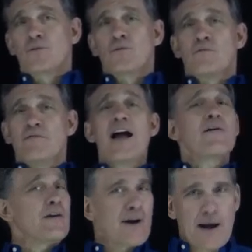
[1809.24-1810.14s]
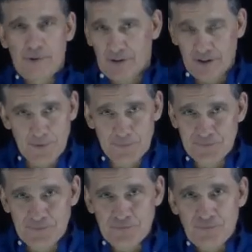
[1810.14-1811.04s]
very rapidly
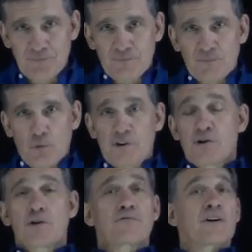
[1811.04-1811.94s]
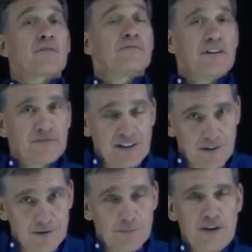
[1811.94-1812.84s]
when you're in front of
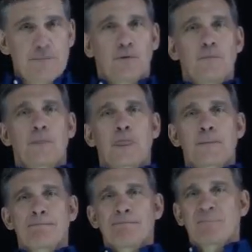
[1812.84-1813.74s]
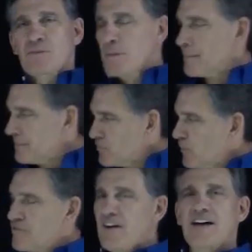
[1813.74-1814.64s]
1,500 people
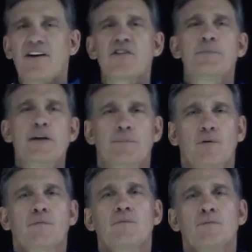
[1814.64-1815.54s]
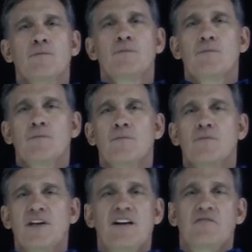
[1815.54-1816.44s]
with 5 other people
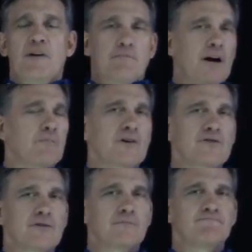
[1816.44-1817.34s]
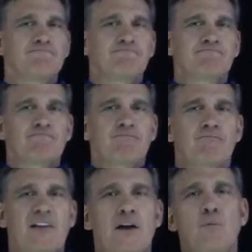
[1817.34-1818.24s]
that have been published
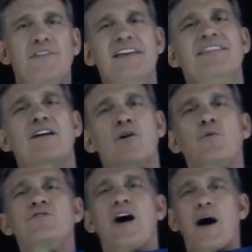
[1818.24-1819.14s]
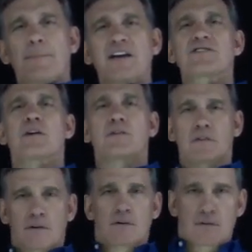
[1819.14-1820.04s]
and within their own topics
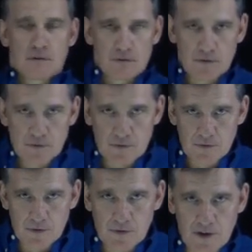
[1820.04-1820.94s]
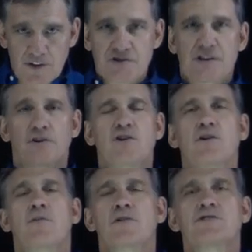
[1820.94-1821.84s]
are considered to
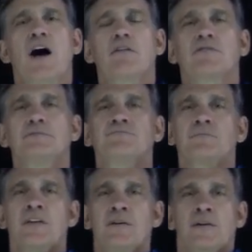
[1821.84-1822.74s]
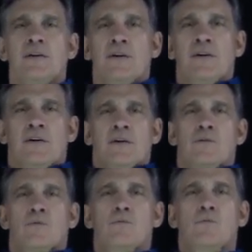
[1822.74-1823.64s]
know their stuff.
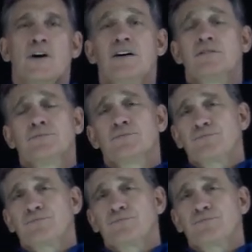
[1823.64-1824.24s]
Well,